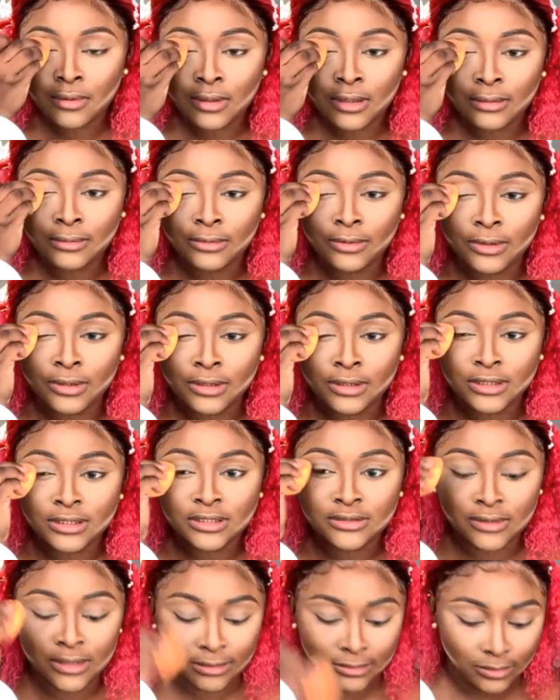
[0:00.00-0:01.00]
what I'm doing,
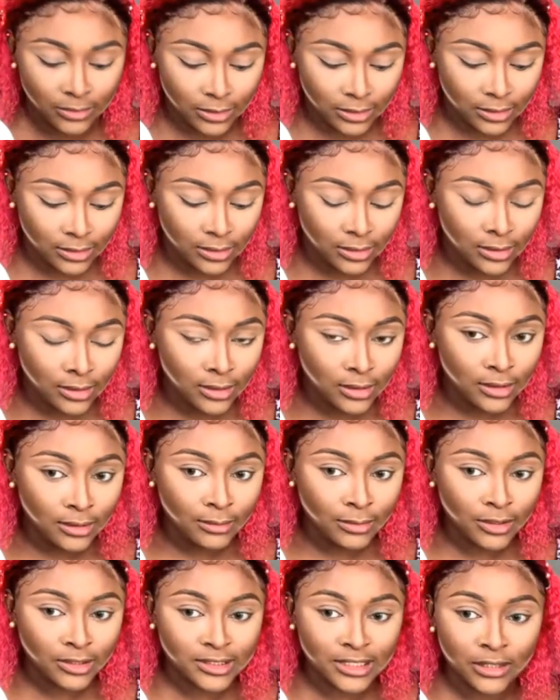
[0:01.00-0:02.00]
this is what I'm doing,
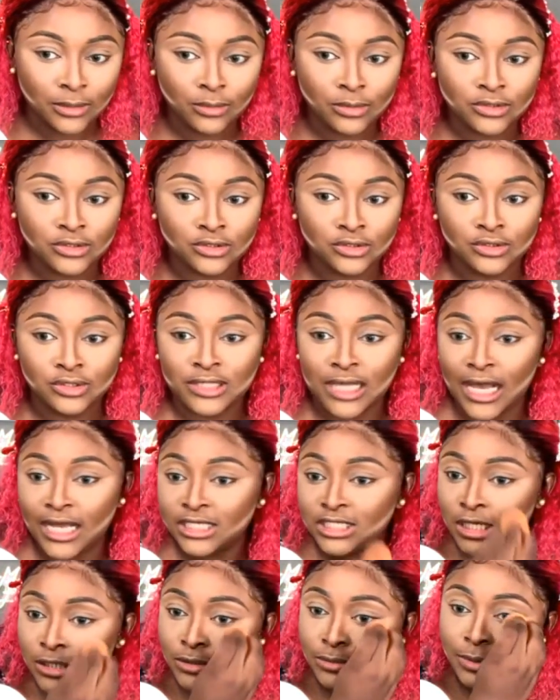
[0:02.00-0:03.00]
because I don't want to use
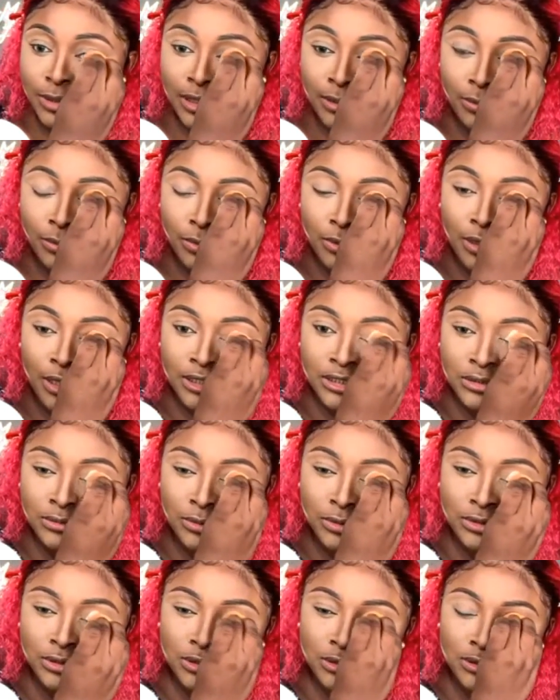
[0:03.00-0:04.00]
eyeshadow, but I
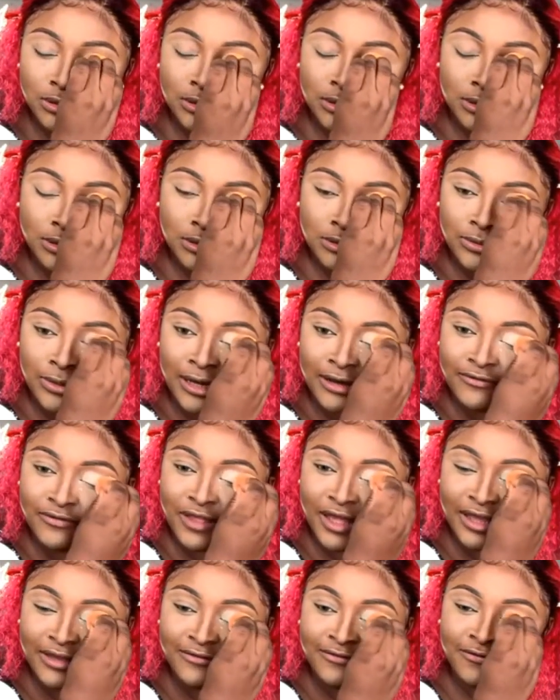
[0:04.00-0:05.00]
still want to
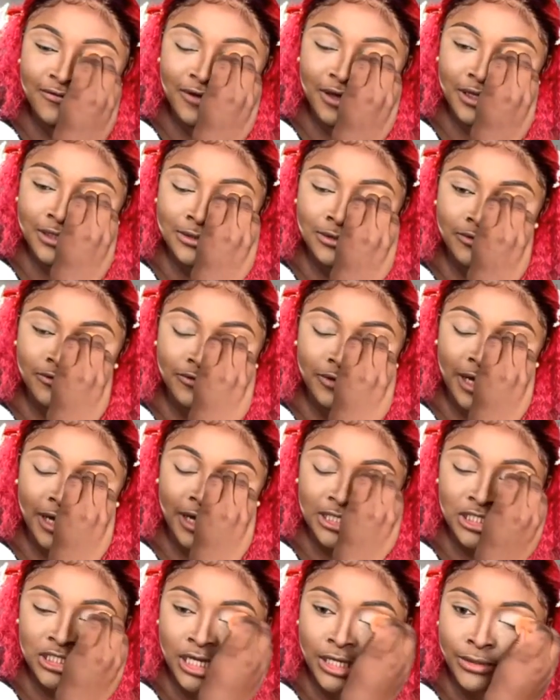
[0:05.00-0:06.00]
have that effect of
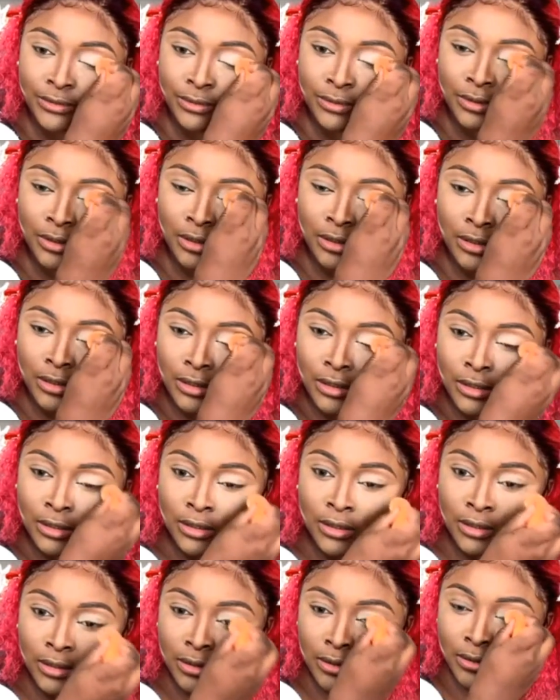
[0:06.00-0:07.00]
eyeshadow.
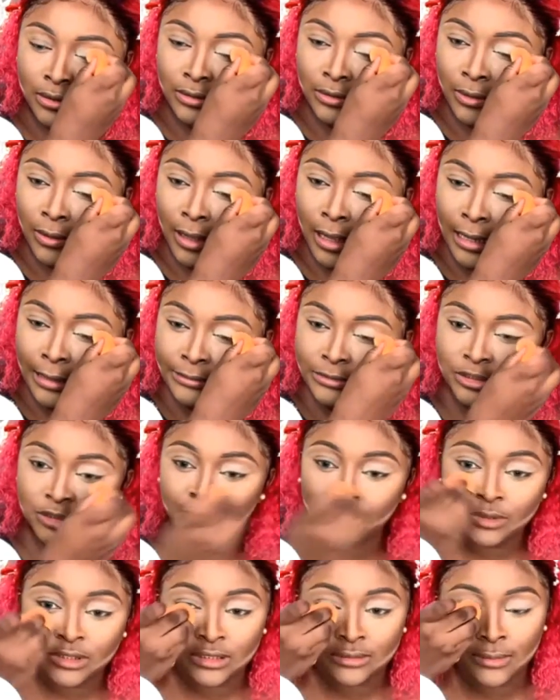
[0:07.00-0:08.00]
So I'm
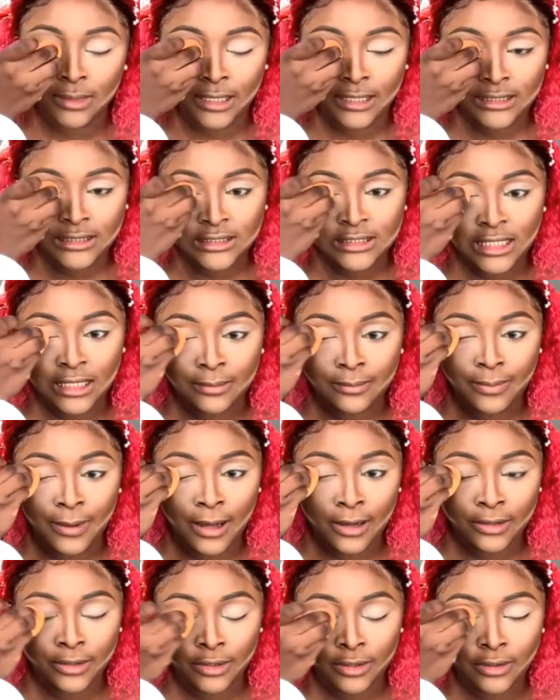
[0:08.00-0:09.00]
just putting my setting
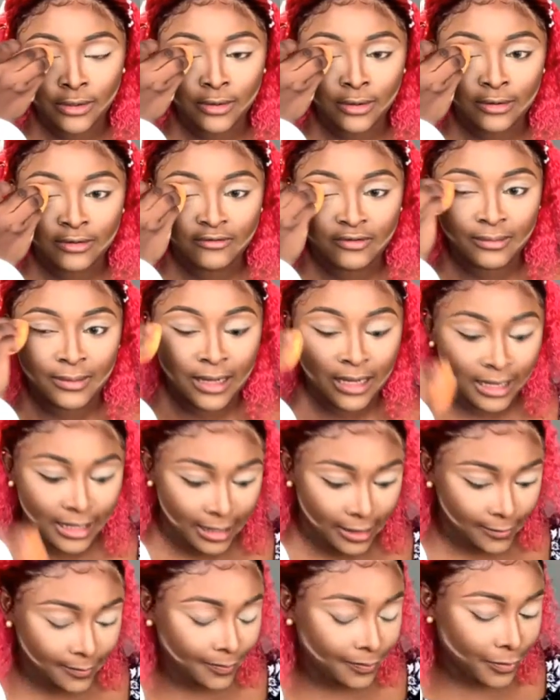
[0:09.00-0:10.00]
powder all over my
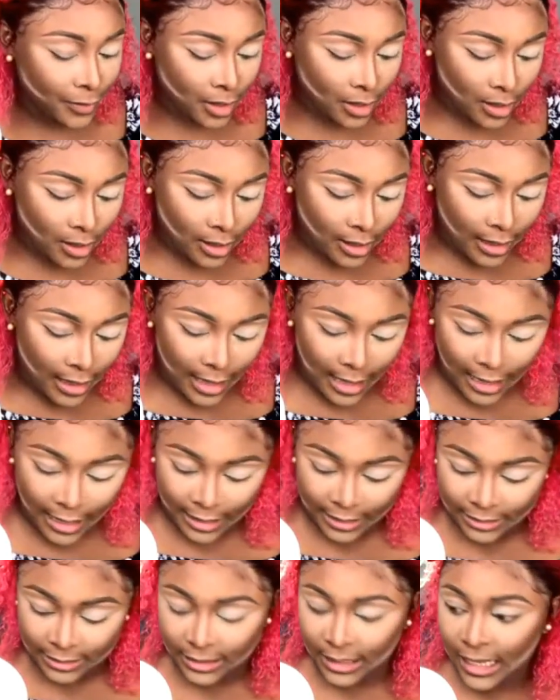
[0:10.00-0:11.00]
eye,
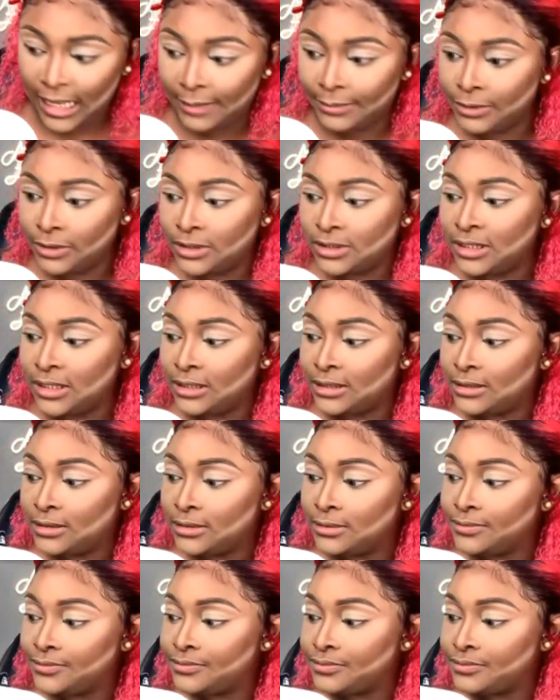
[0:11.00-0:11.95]
and I'm gonna take